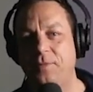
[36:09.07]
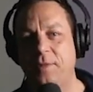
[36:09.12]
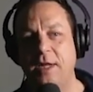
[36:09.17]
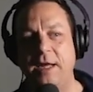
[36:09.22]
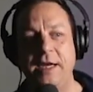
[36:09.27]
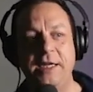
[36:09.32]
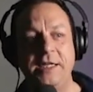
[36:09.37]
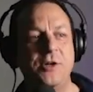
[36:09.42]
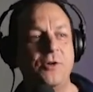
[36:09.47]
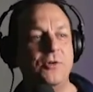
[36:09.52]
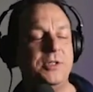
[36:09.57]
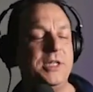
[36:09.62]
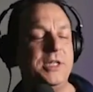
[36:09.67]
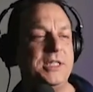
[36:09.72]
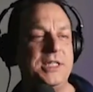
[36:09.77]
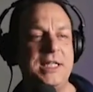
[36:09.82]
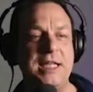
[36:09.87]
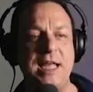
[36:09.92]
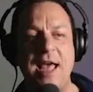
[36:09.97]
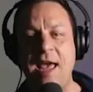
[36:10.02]
And it's all
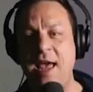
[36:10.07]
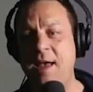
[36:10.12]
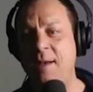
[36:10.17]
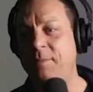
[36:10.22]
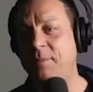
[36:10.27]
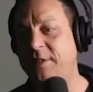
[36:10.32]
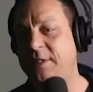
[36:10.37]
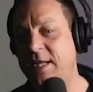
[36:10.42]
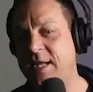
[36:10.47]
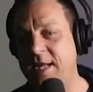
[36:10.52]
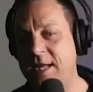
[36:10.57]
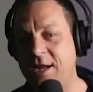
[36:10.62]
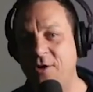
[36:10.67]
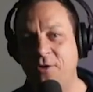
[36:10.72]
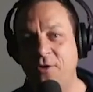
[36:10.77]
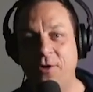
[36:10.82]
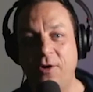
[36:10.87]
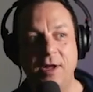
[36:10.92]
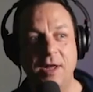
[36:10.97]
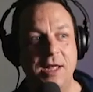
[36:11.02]
just the MD
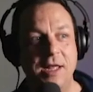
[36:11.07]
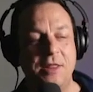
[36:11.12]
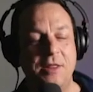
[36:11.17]
or